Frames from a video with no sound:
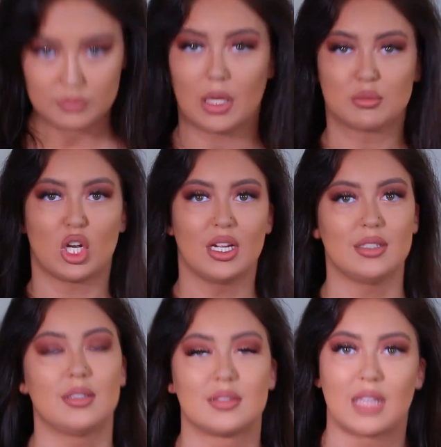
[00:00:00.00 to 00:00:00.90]
I'm
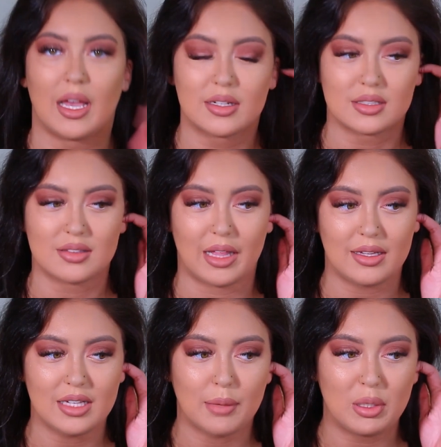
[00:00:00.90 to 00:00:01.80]
trying to decide because
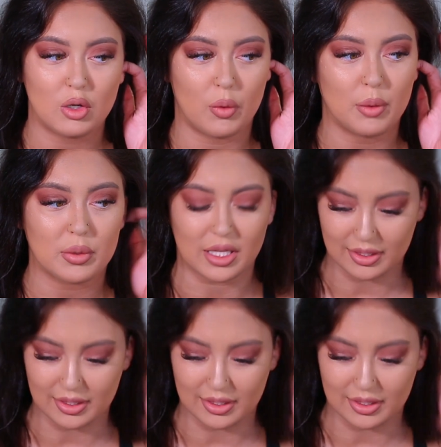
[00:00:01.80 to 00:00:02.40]
lately I've been going with